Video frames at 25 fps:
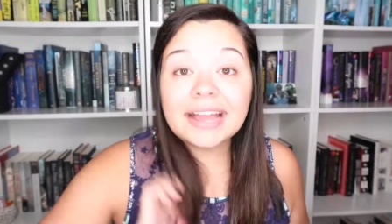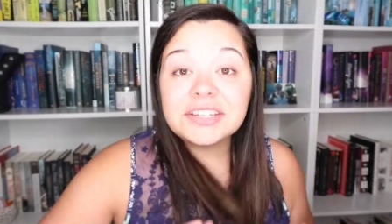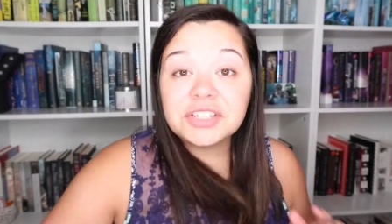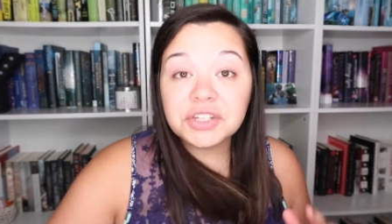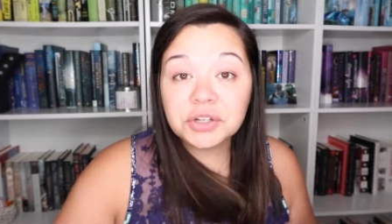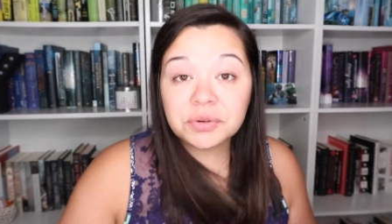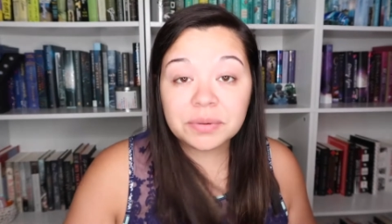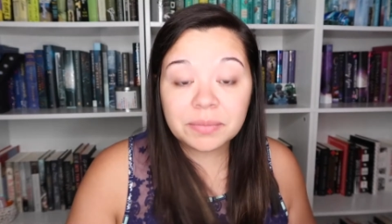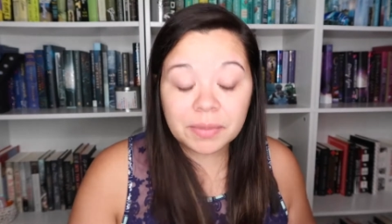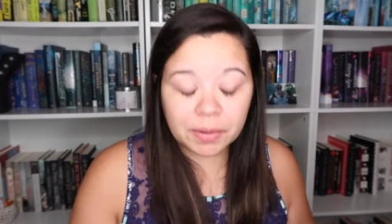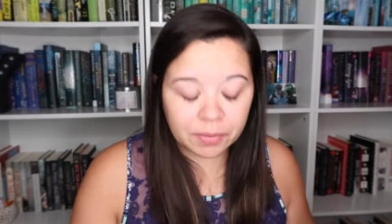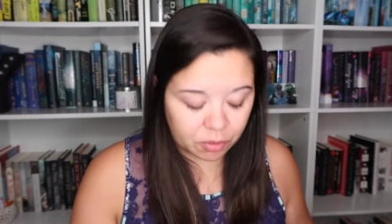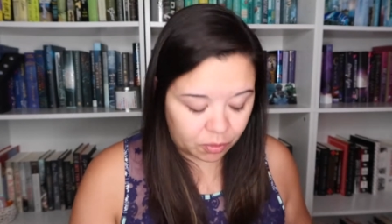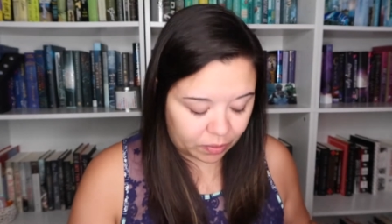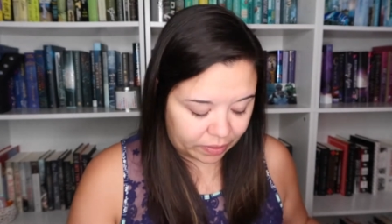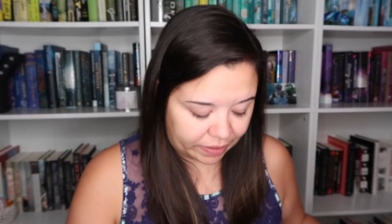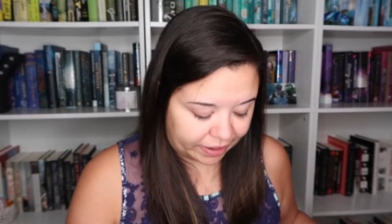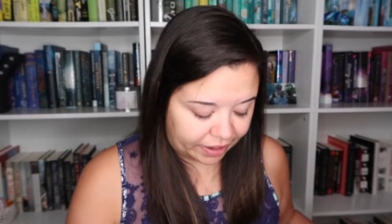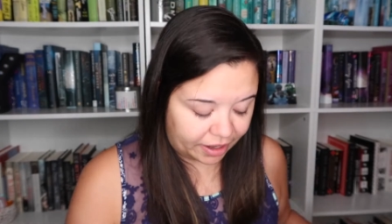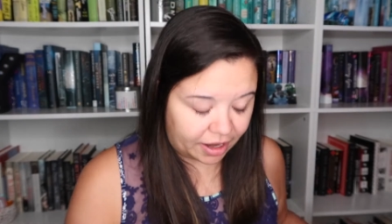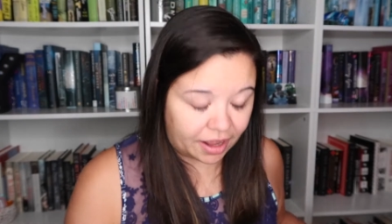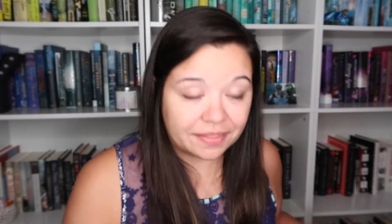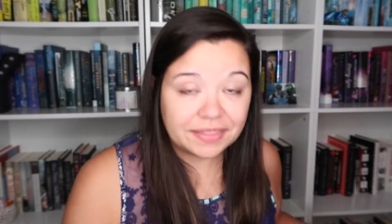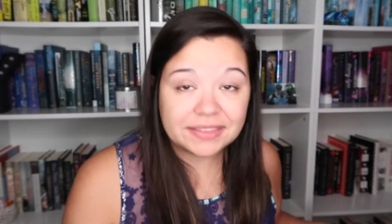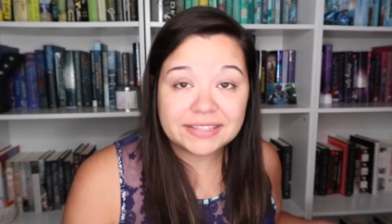I do remember where
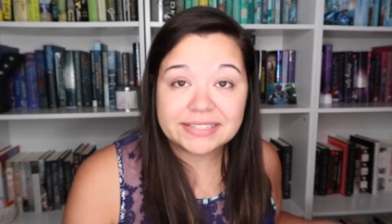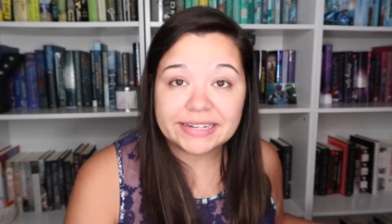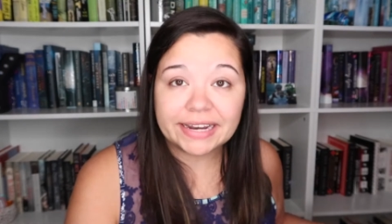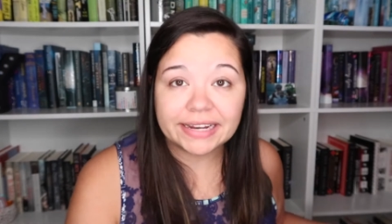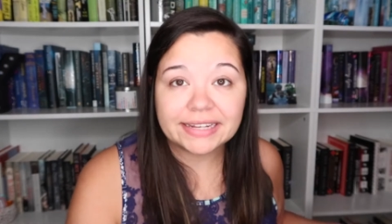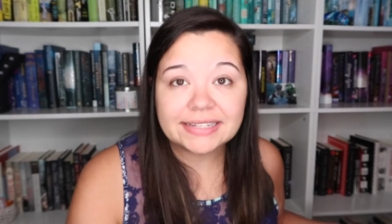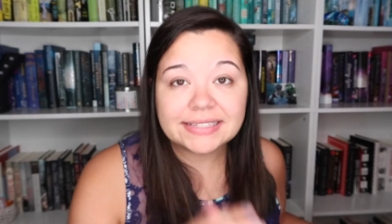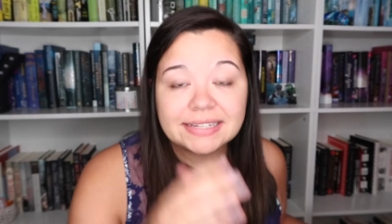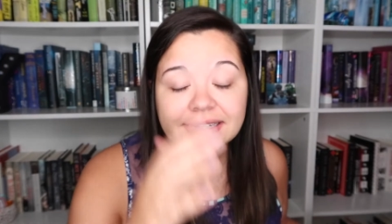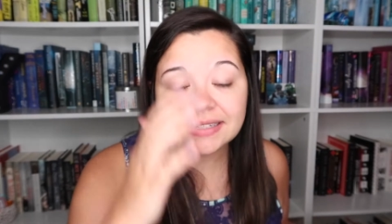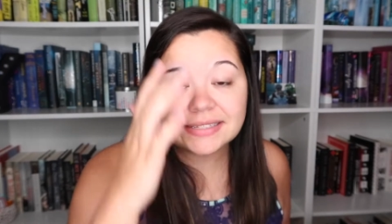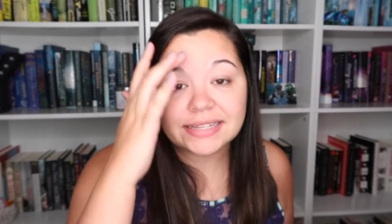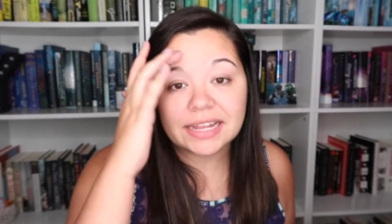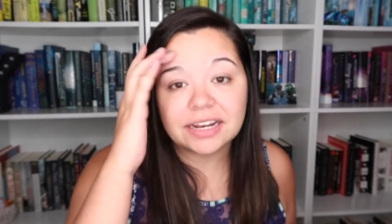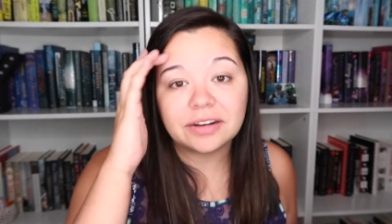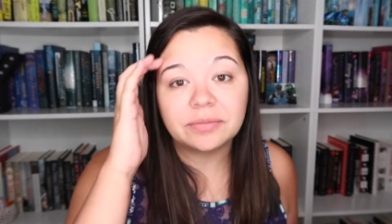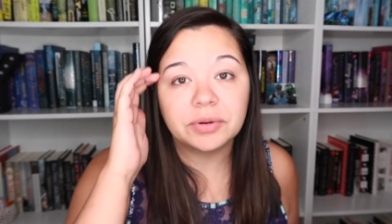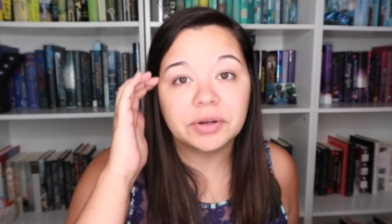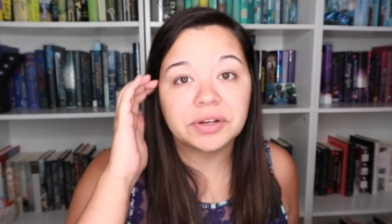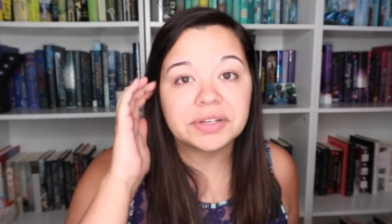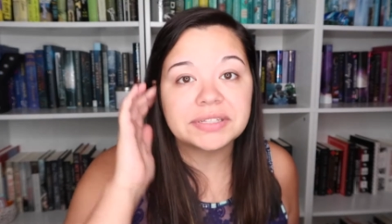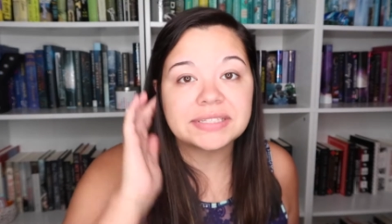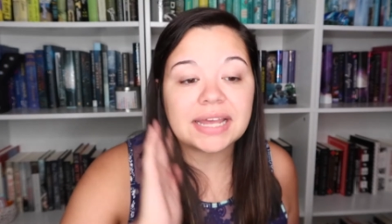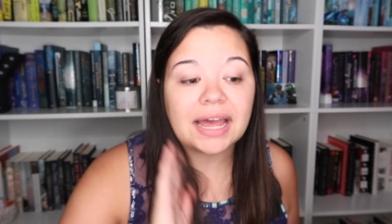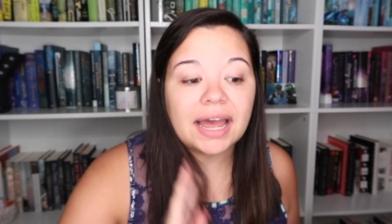I got this next set of
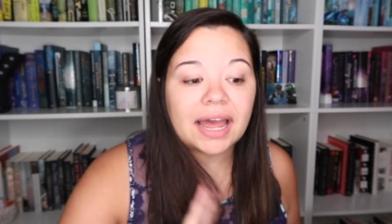books.